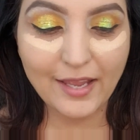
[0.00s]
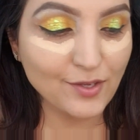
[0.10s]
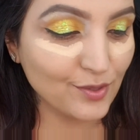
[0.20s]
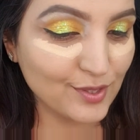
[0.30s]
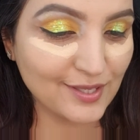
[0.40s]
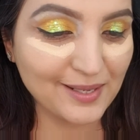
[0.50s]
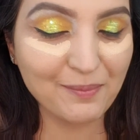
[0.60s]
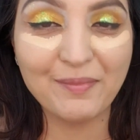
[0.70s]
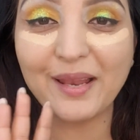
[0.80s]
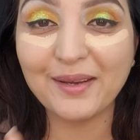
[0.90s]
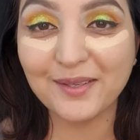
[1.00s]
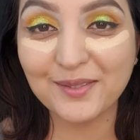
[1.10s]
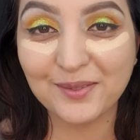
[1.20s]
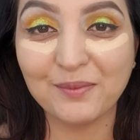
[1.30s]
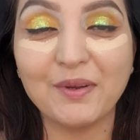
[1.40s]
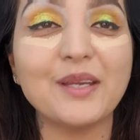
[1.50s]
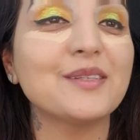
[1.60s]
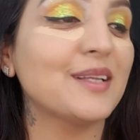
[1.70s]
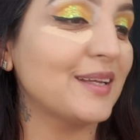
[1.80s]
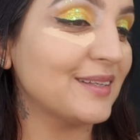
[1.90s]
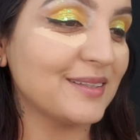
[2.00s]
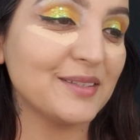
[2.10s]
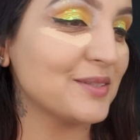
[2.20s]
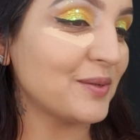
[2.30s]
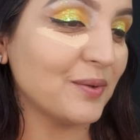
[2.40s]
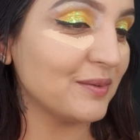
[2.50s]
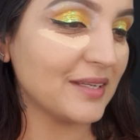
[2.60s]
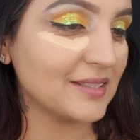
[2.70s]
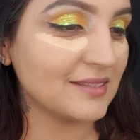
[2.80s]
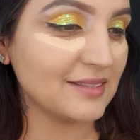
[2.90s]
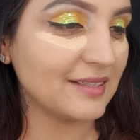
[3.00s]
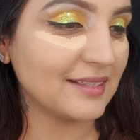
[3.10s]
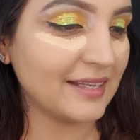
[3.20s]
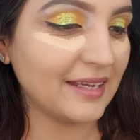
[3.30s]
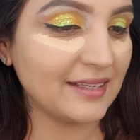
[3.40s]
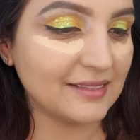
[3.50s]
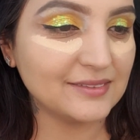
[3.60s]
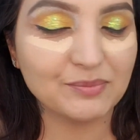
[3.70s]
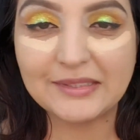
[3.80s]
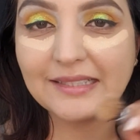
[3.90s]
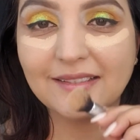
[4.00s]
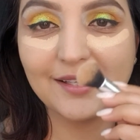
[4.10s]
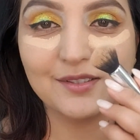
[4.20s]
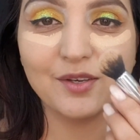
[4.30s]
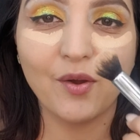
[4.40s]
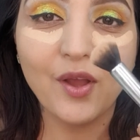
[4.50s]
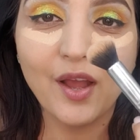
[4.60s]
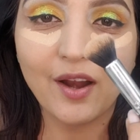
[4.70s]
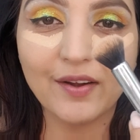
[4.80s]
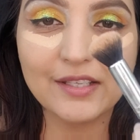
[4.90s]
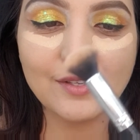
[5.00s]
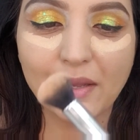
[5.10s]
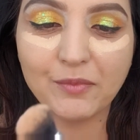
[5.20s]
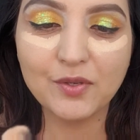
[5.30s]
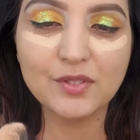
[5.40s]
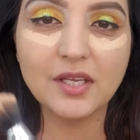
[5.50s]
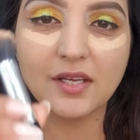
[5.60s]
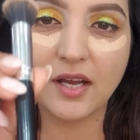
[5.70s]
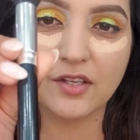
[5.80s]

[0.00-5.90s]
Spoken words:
use blender so much that it's always like doesn't know. All right, so I'm using a